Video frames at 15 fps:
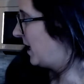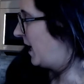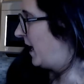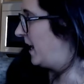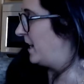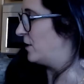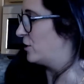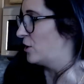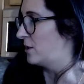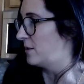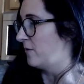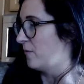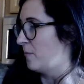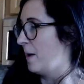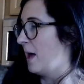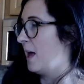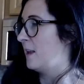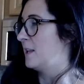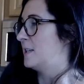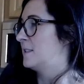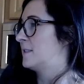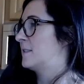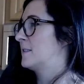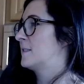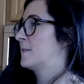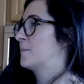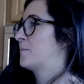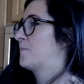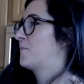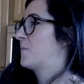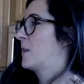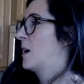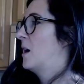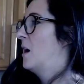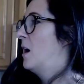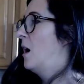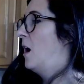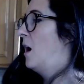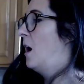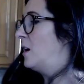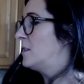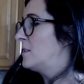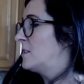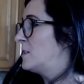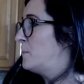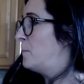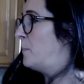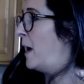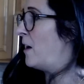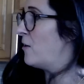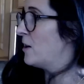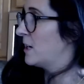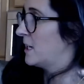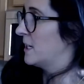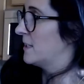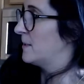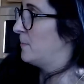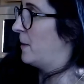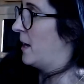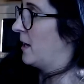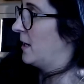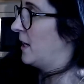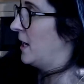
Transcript: agent of malice. Asparagus, Pancake